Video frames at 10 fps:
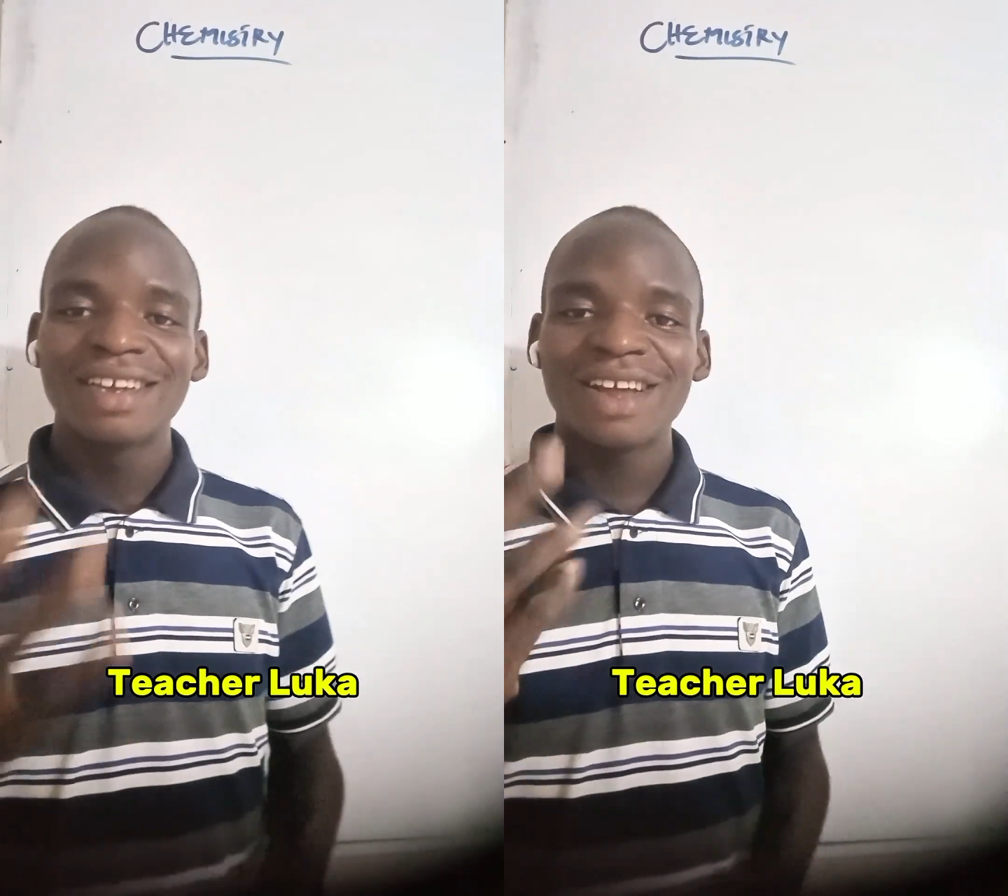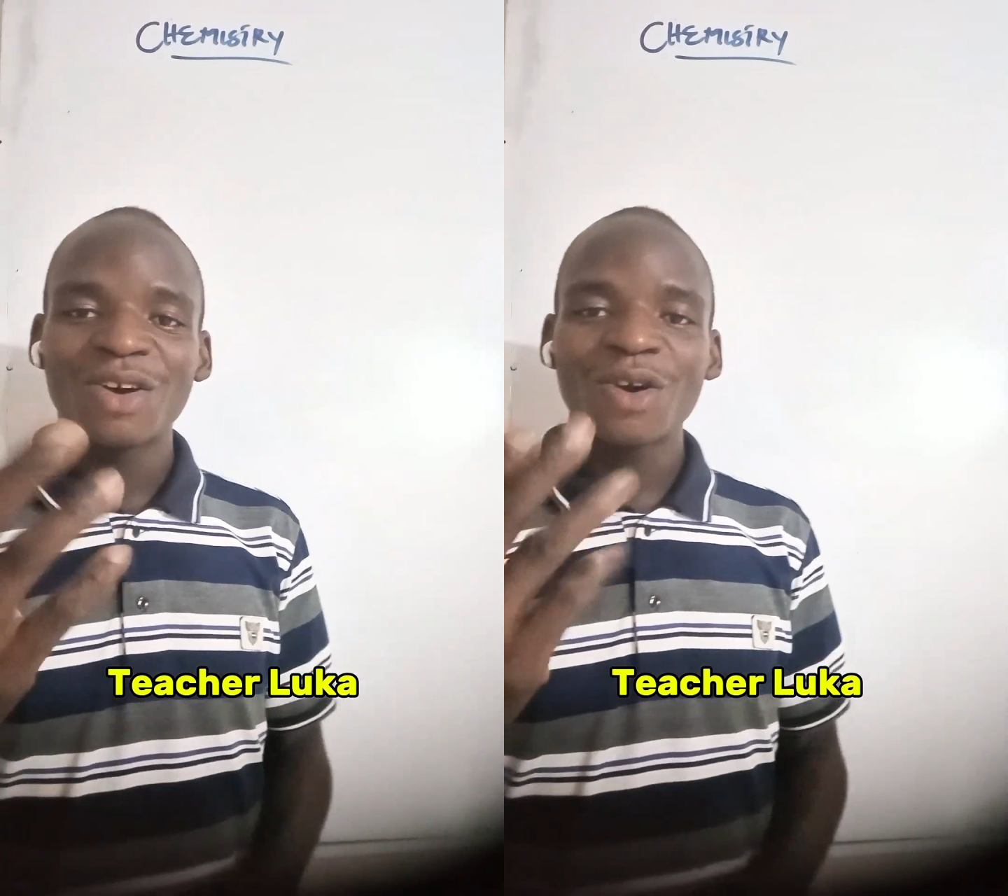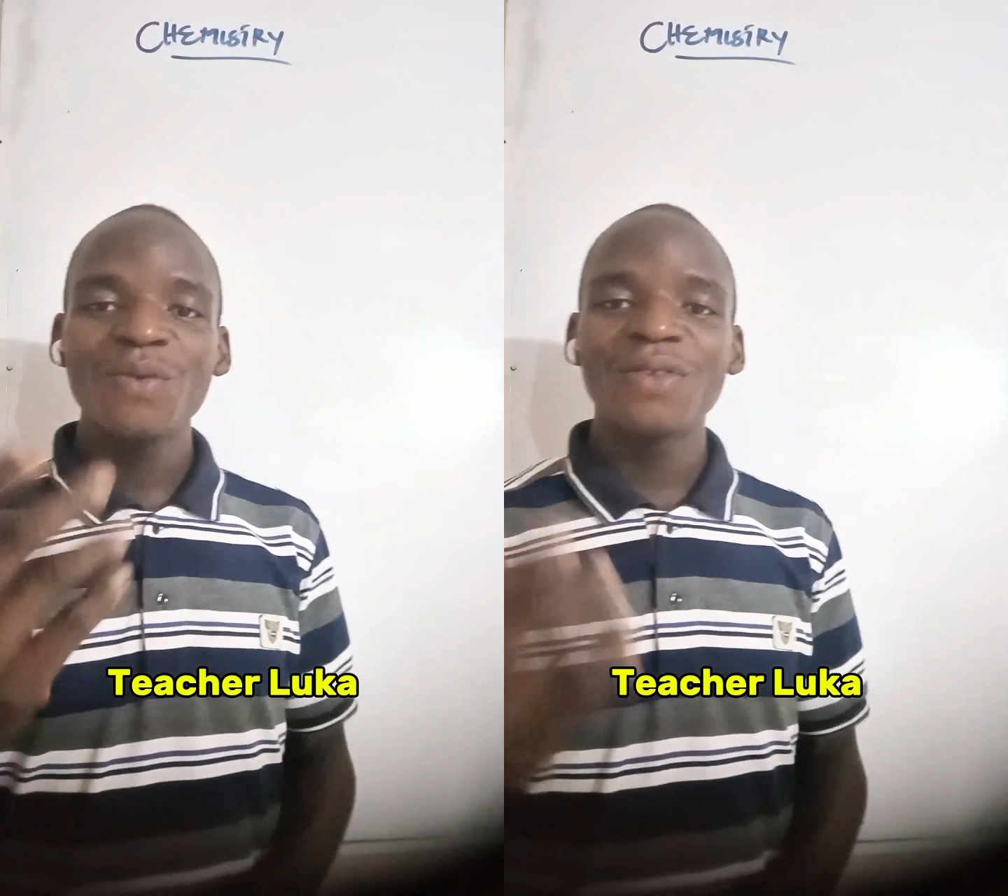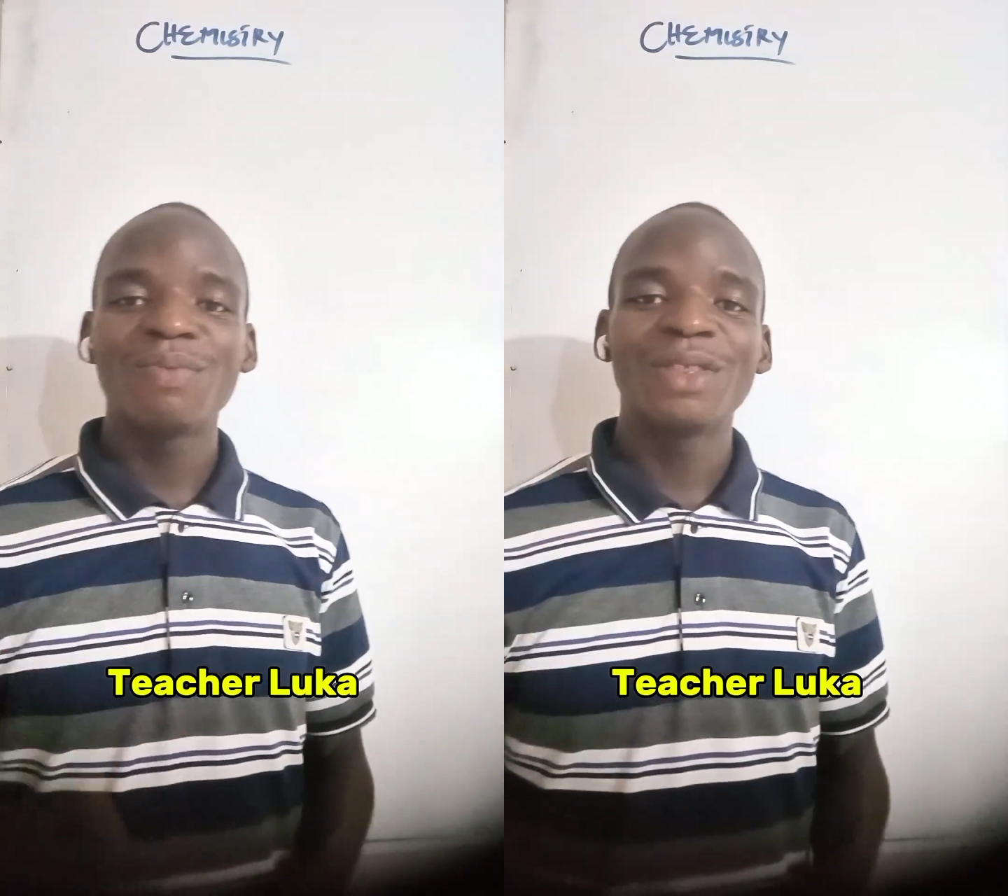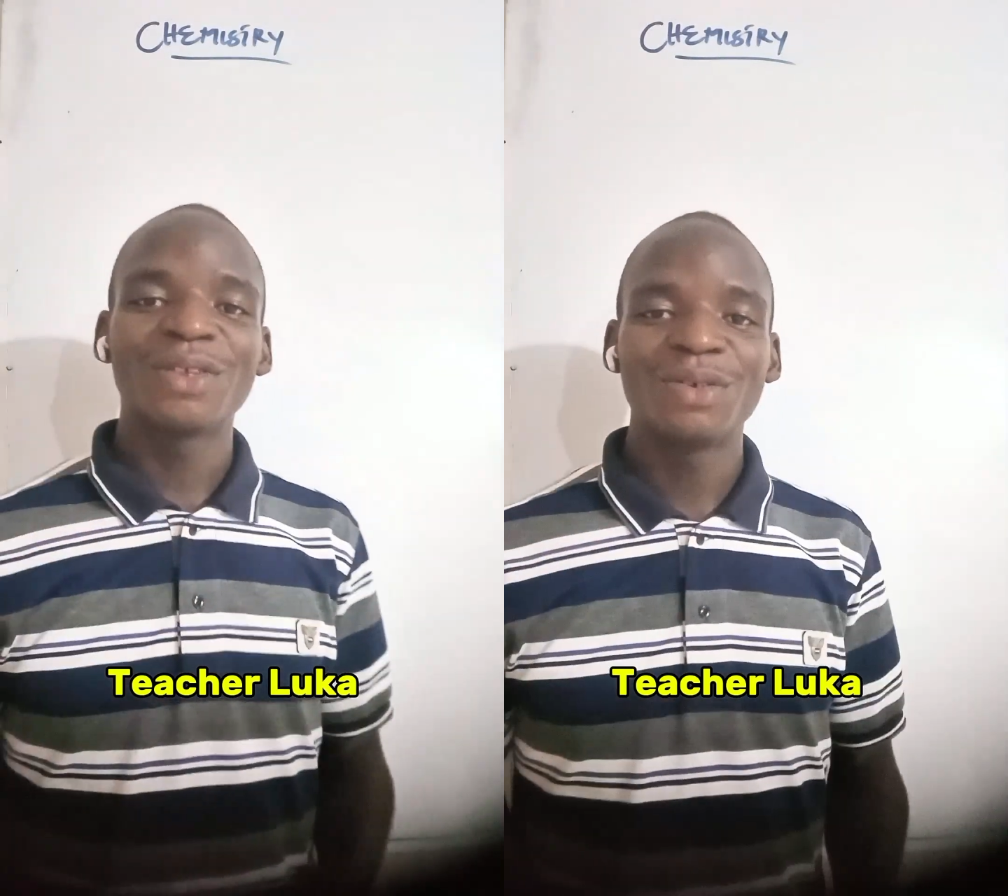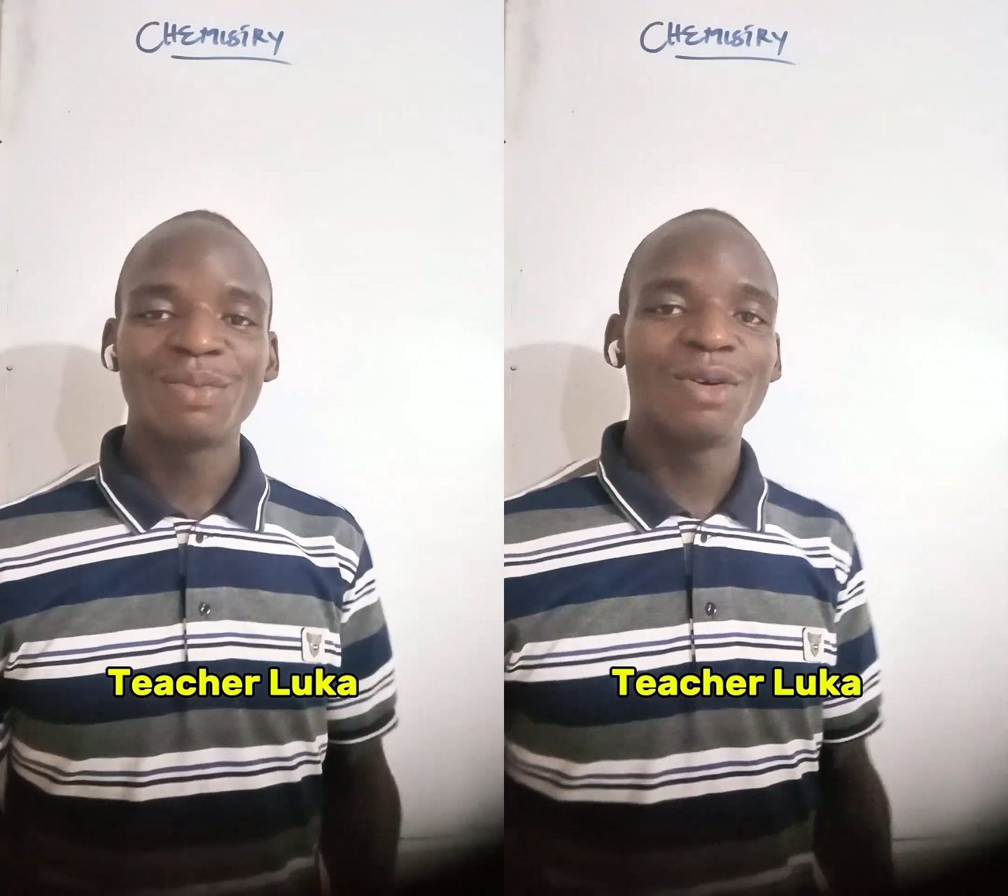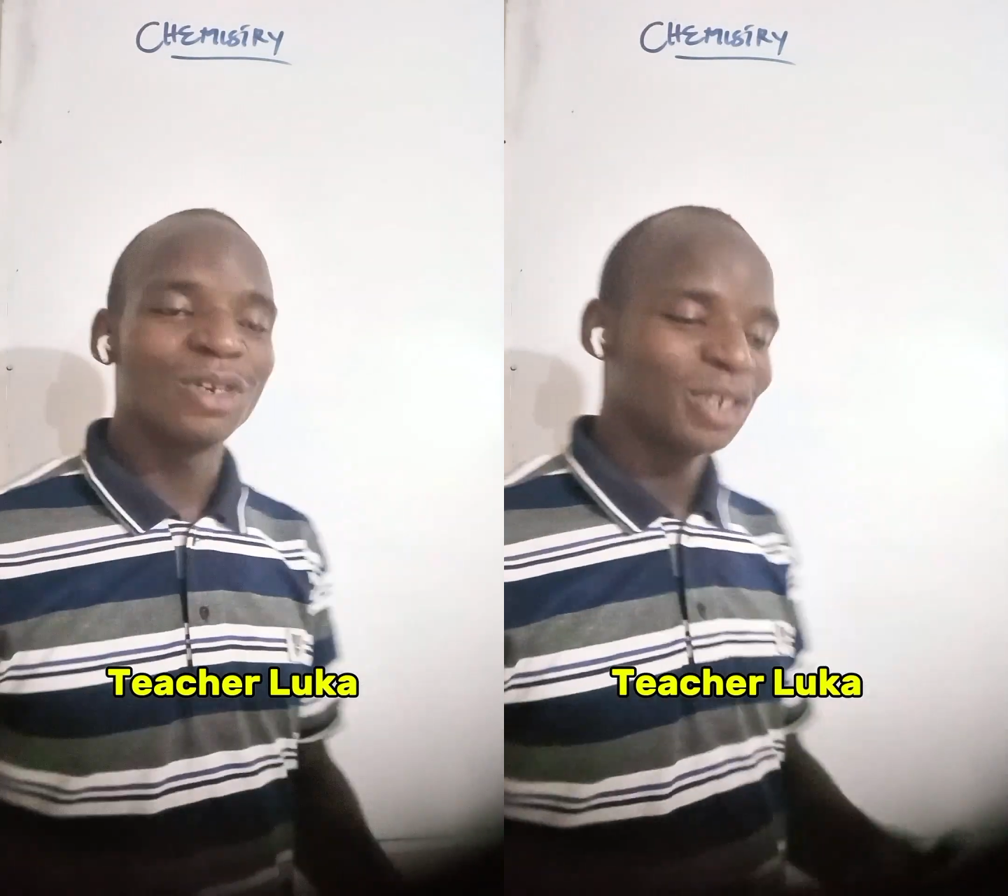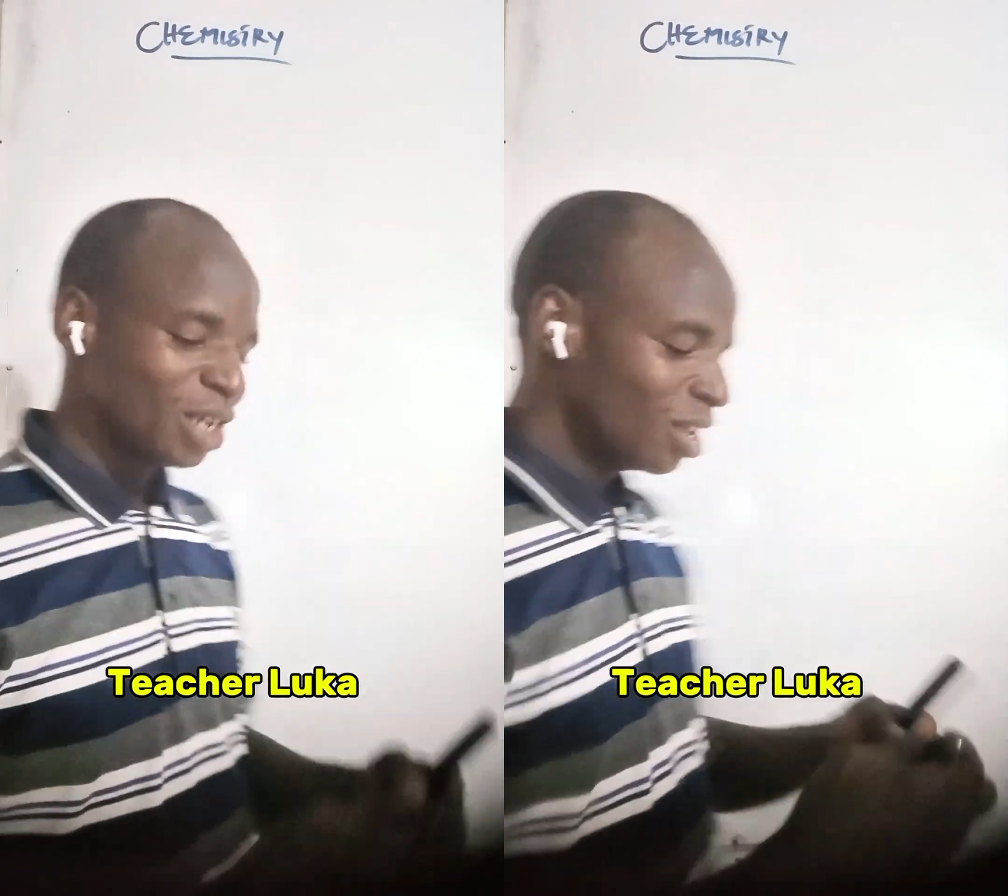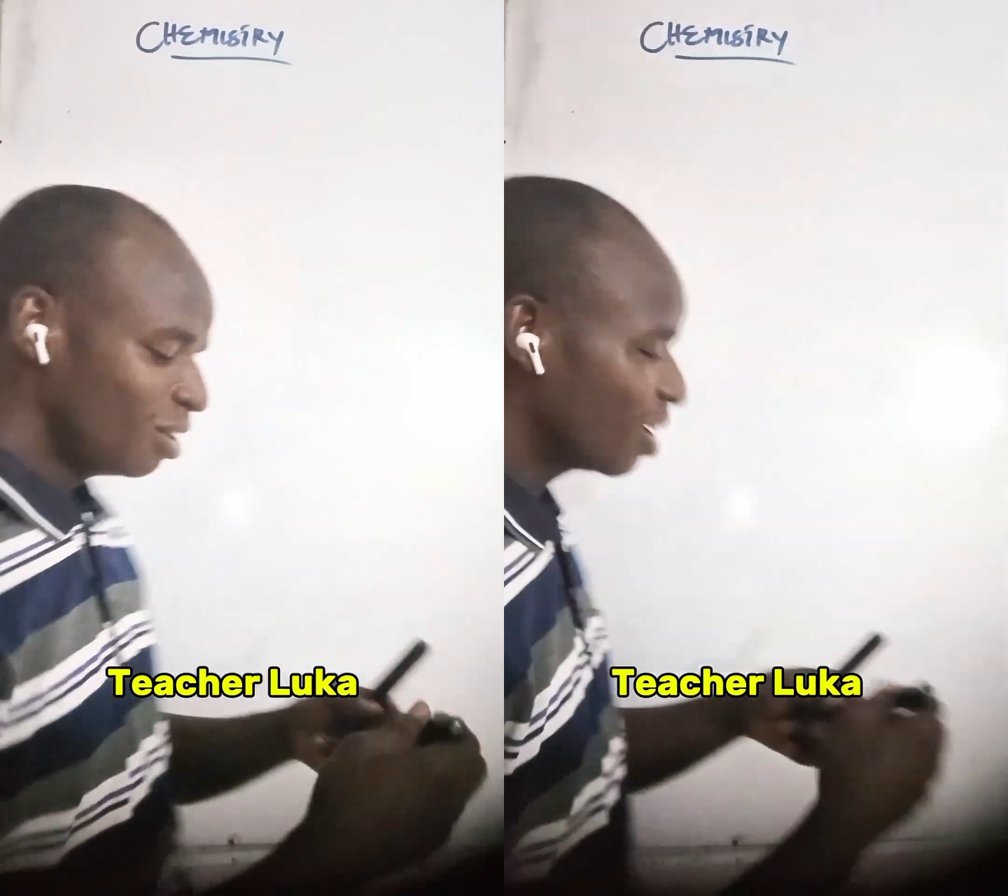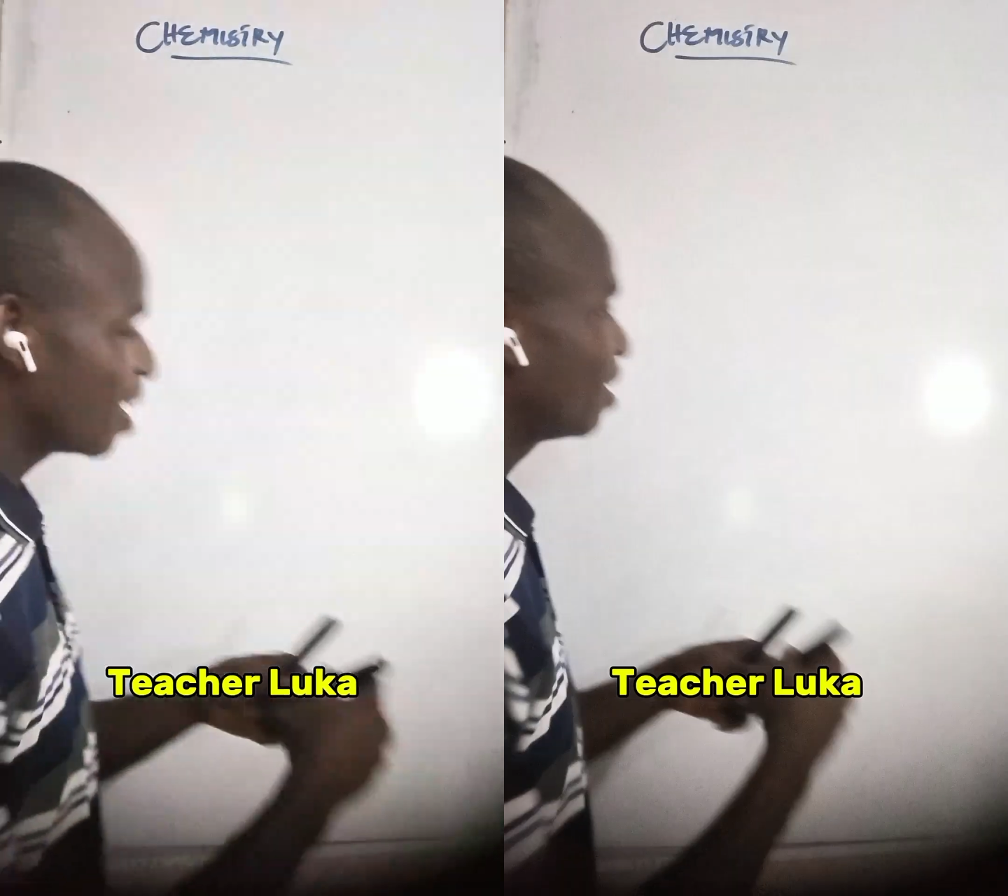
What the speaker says: Now come with me to the board. Look